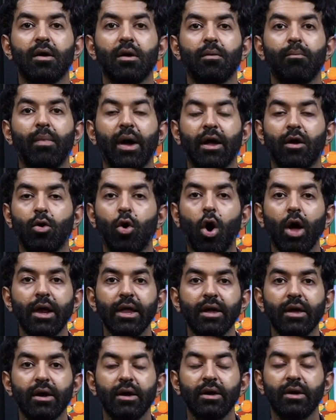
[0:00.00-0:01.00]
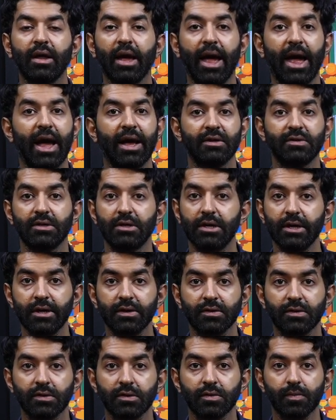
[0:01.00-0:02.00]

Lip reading: by calling it as it is.